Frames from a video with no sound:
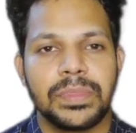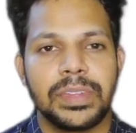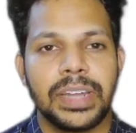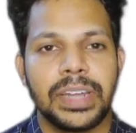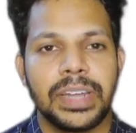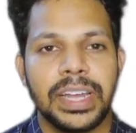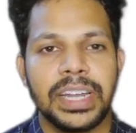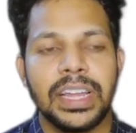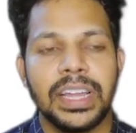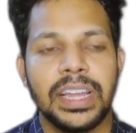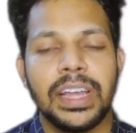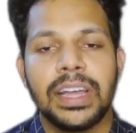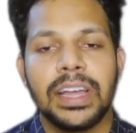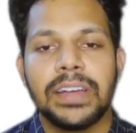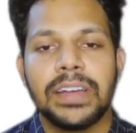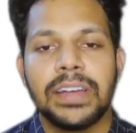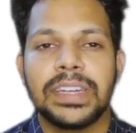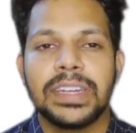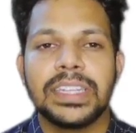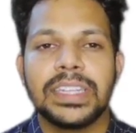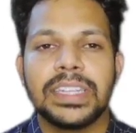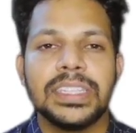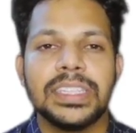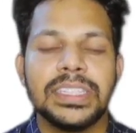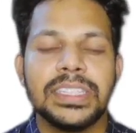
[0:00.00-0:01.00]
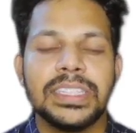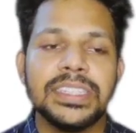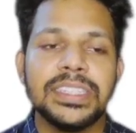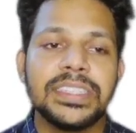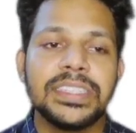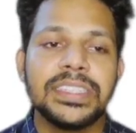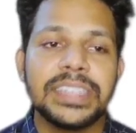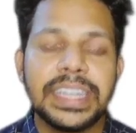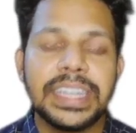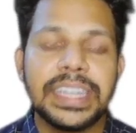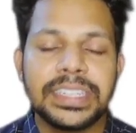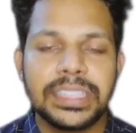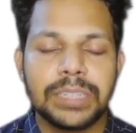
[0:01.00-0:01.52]
right? When
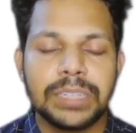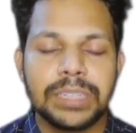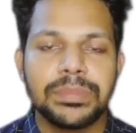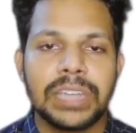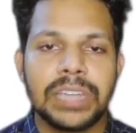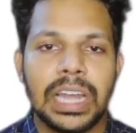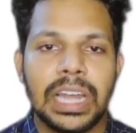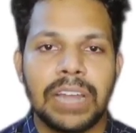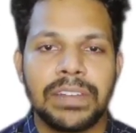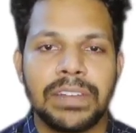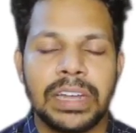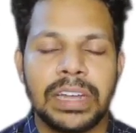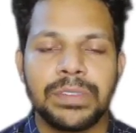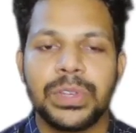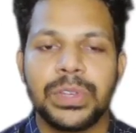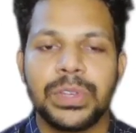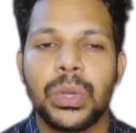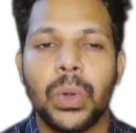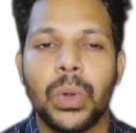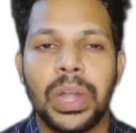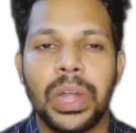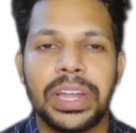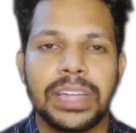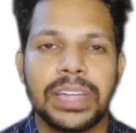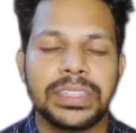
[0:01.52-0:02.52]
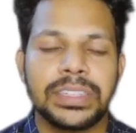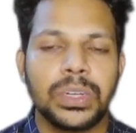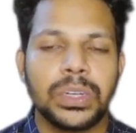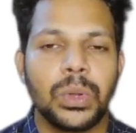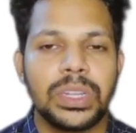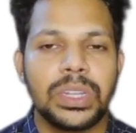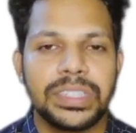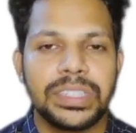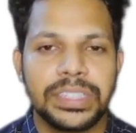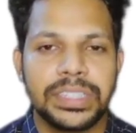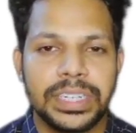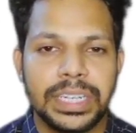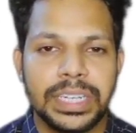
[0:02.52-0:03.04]
these three enzymes are elevated, we call it as a
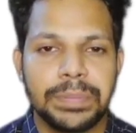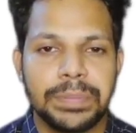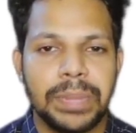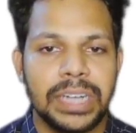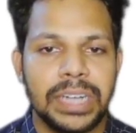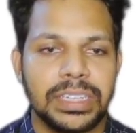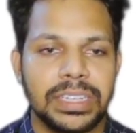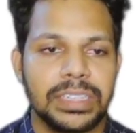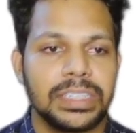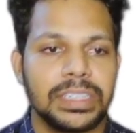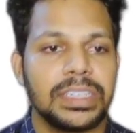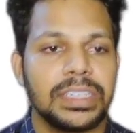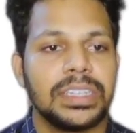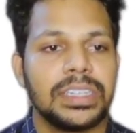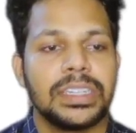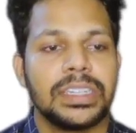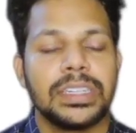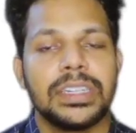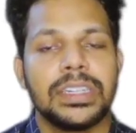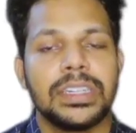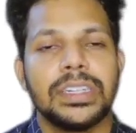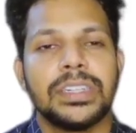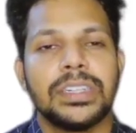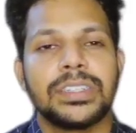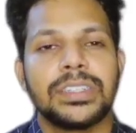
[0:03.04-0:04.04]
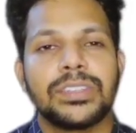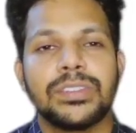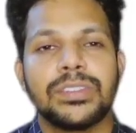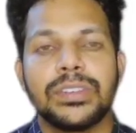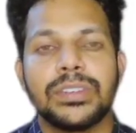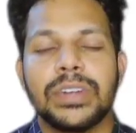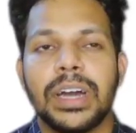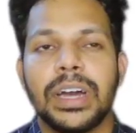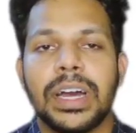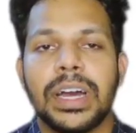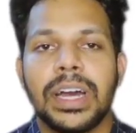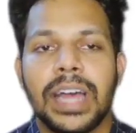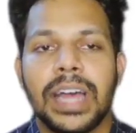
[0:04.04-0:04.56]
cholestatic pattern.
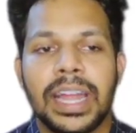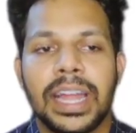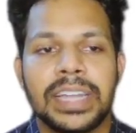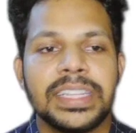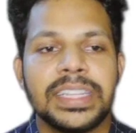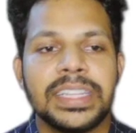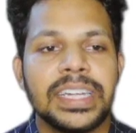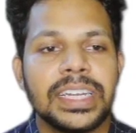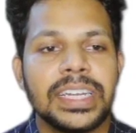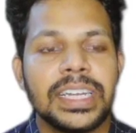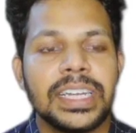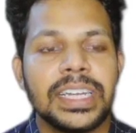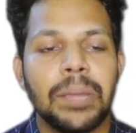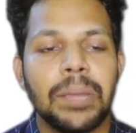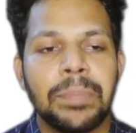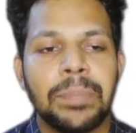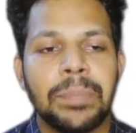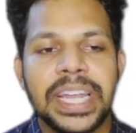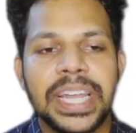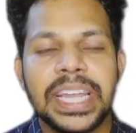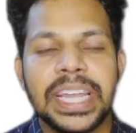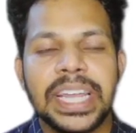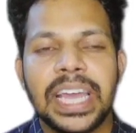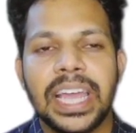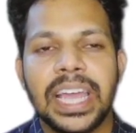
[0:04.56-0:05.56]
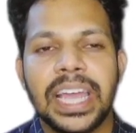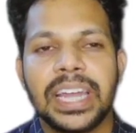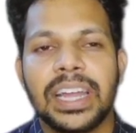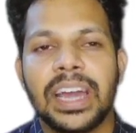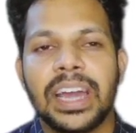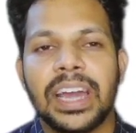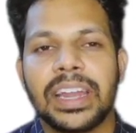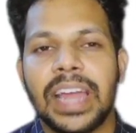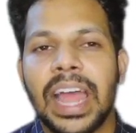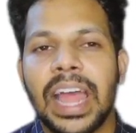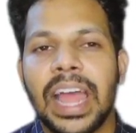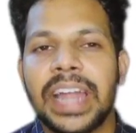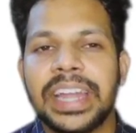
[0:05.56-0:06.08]
So, and then
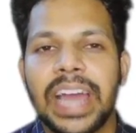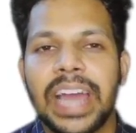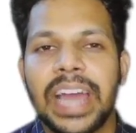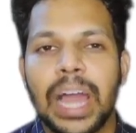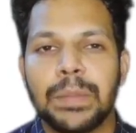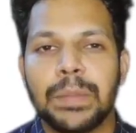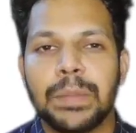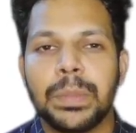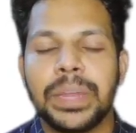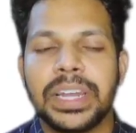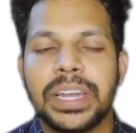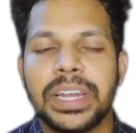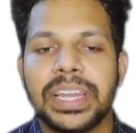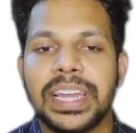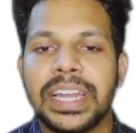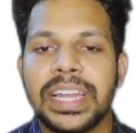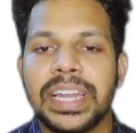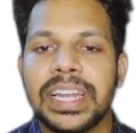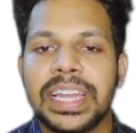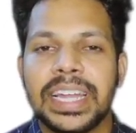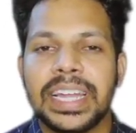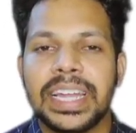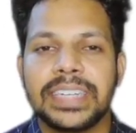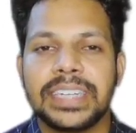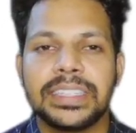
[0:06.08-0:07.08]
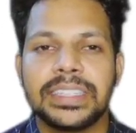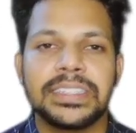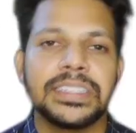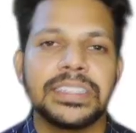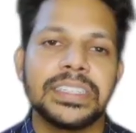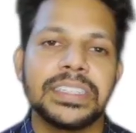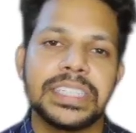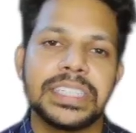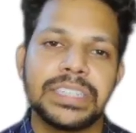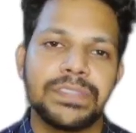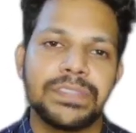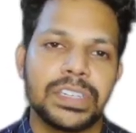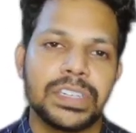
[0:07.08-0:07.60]
PTINR and albumin indicate the
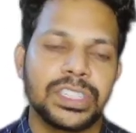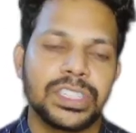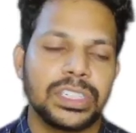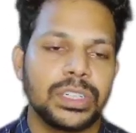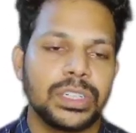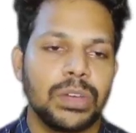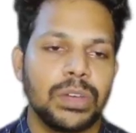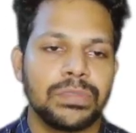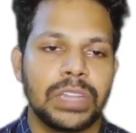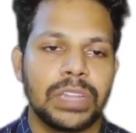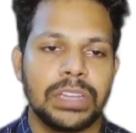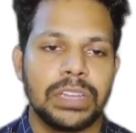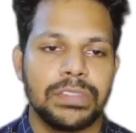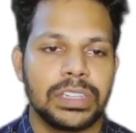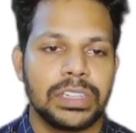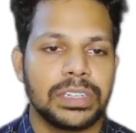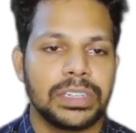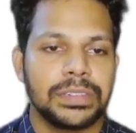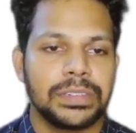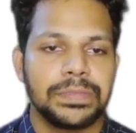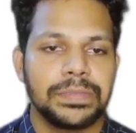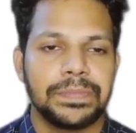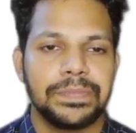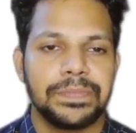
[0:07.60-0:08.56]
synthetic function of the liver.